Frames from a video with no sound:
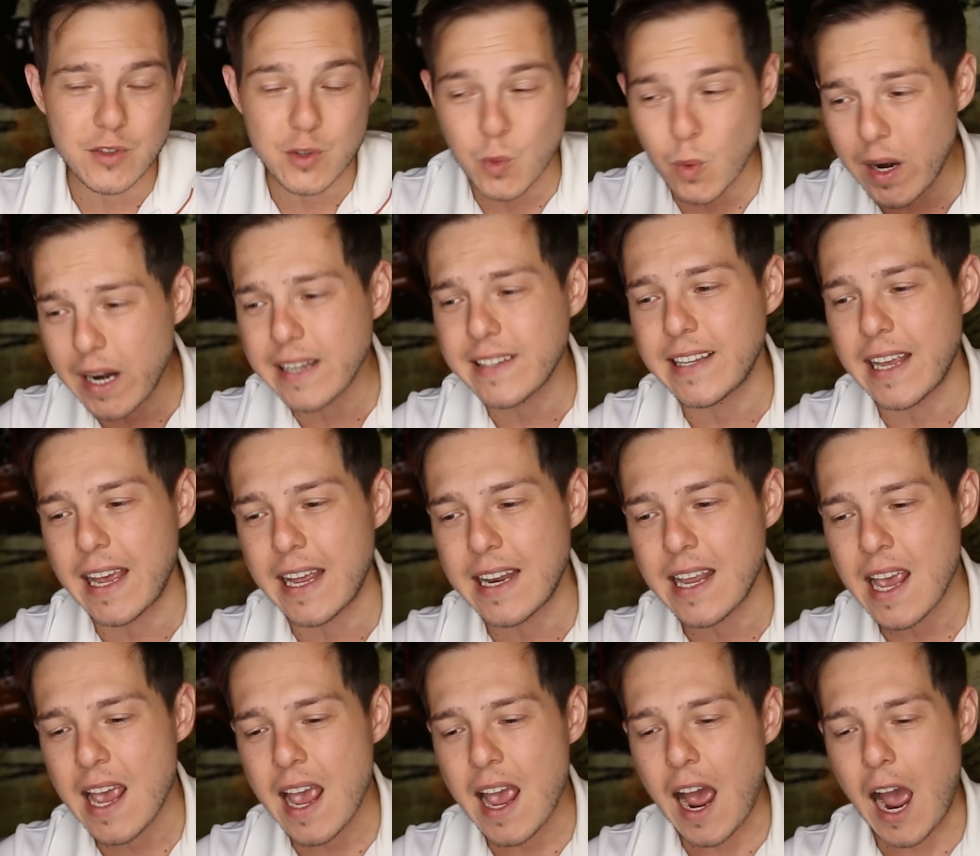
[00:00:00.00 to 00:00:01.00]
So what I
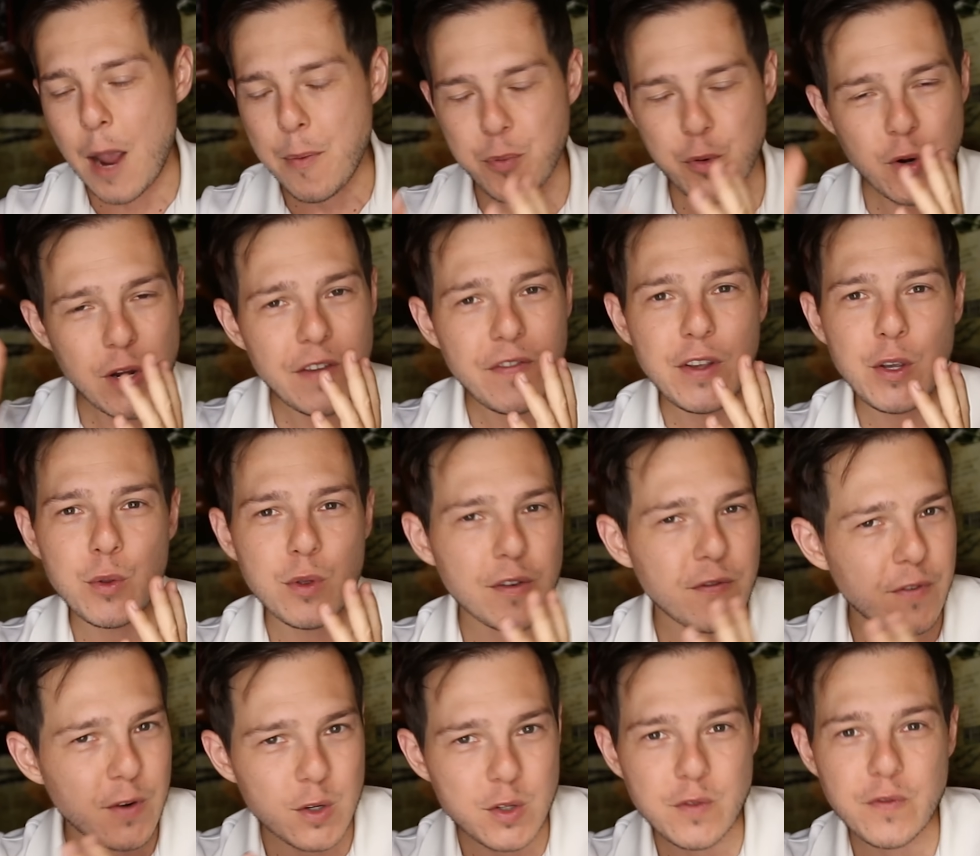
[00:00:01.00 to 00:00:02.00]
did, I previewed the
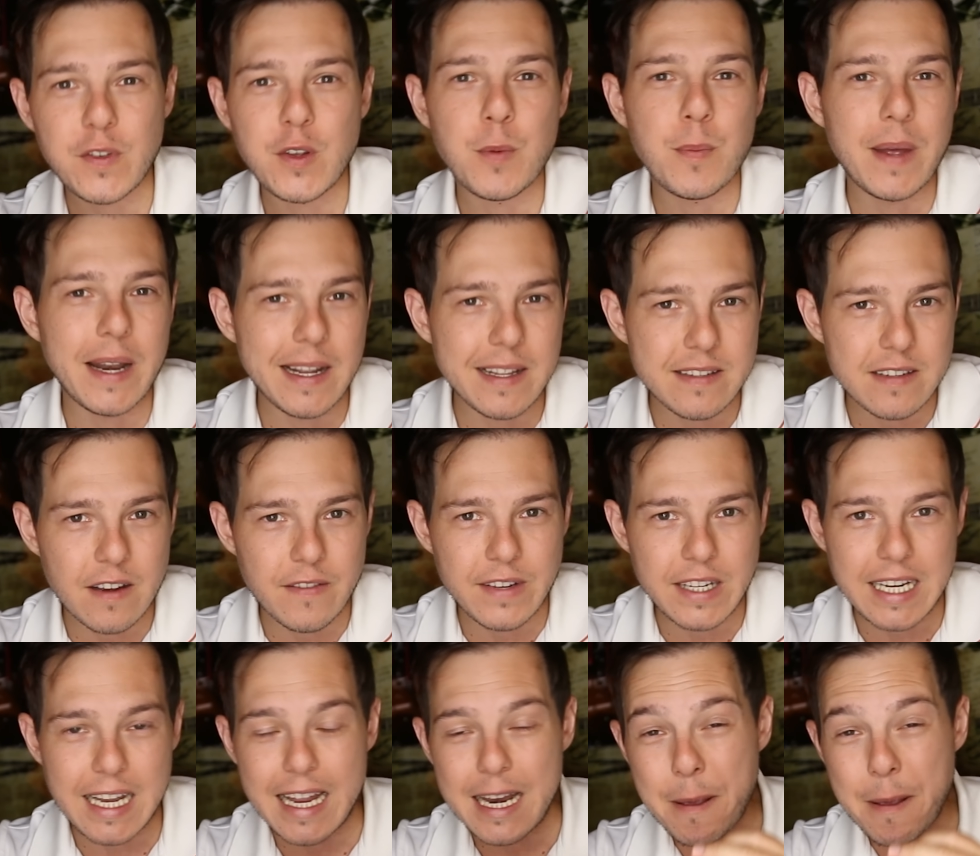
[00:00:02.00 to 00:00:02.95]
first few minutes of it